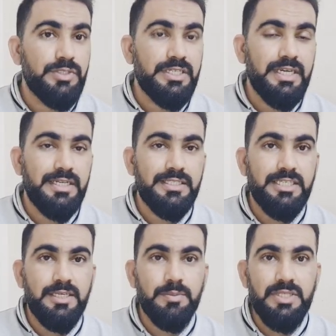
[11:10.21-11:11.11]
we can
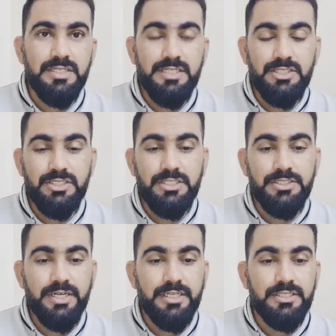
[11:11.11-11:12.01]
keep this session
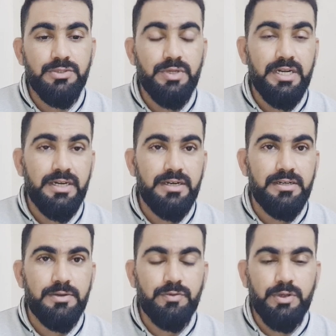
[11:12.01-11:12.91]
interactive and
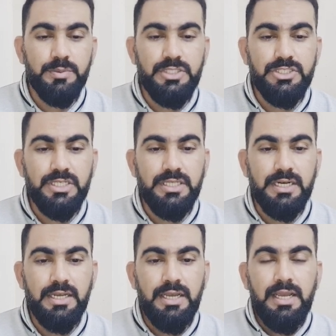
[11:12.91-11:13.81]
learn from each other.